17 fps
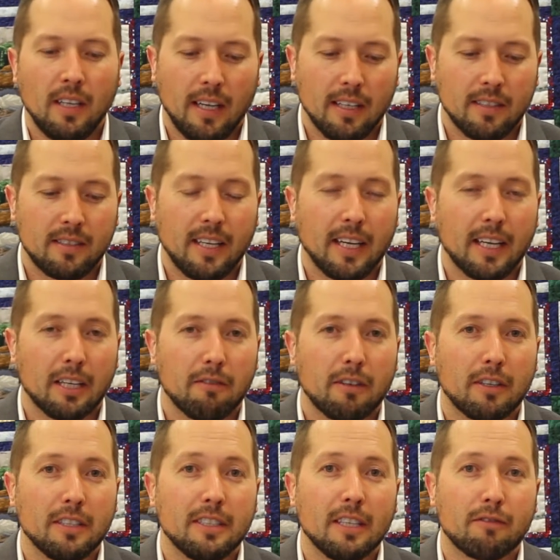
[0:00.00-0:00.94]
has taken a
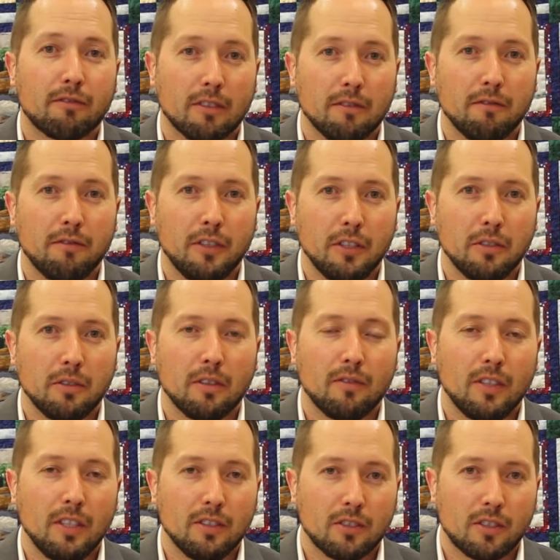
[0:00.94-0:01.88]
very different view
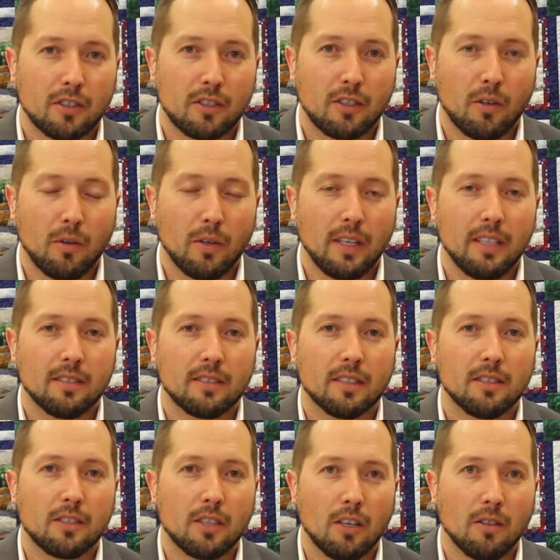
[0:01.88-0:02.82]
of these
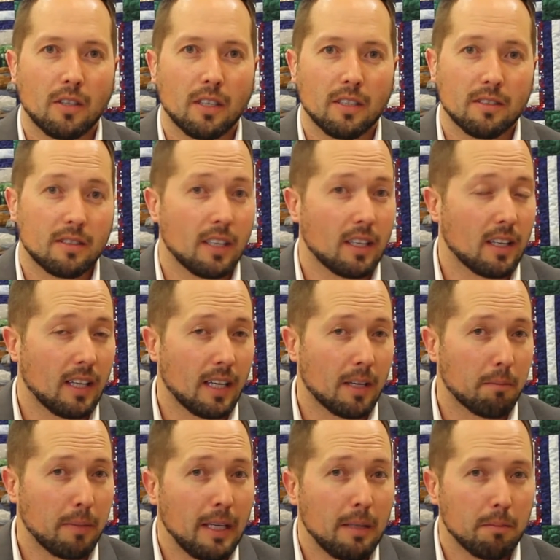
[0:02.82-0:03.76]
coins and tokens than a
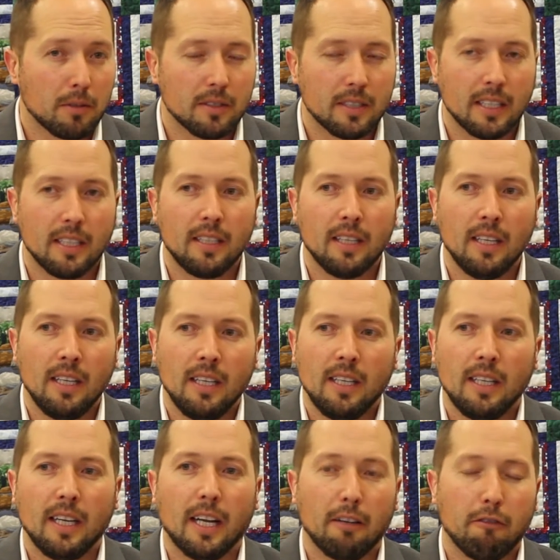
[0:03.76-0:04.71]
lot of people did,
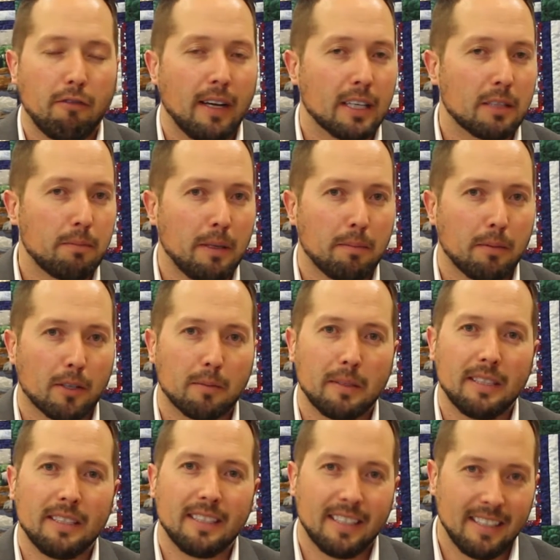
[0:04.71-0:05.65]
and in fact, people are
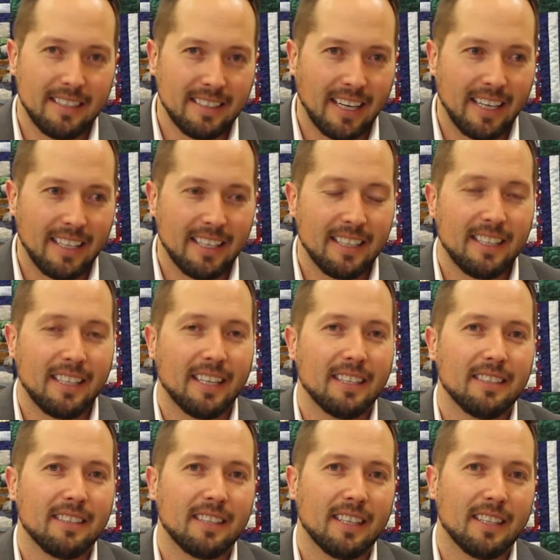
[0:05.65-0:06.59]
being indicted
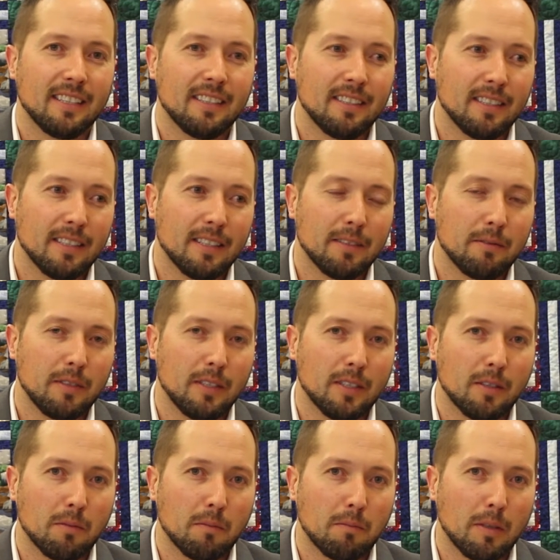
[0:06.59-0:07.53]
and
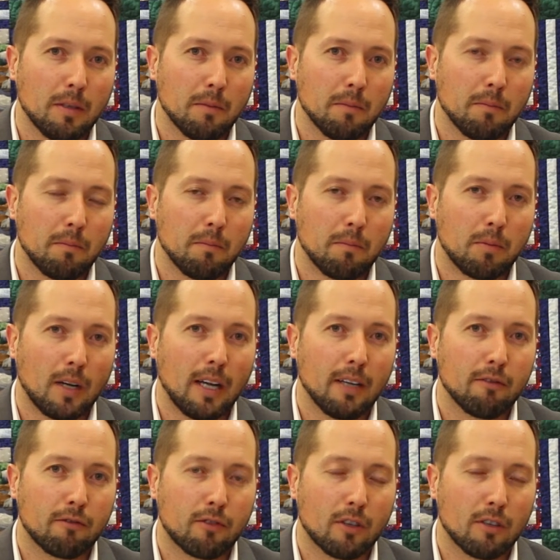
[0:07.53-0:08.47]

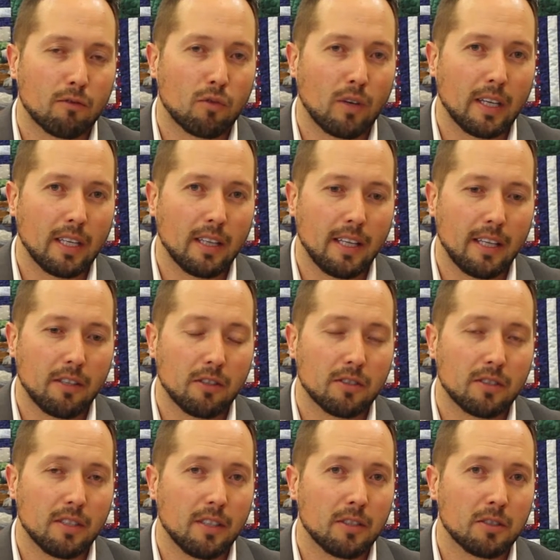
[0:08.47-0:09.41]
brought in front of
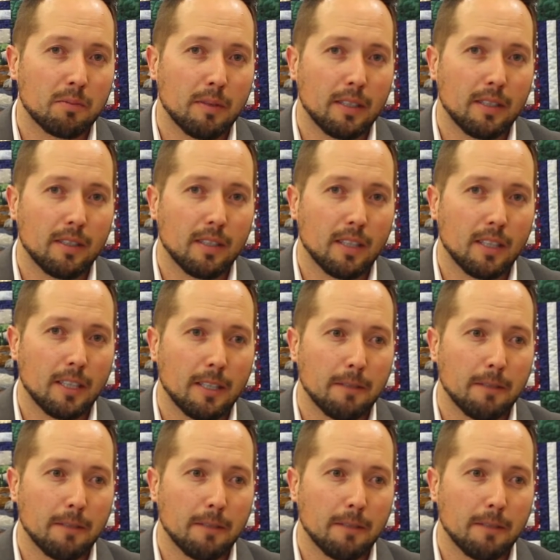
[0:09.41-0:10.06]
regulators, and there's been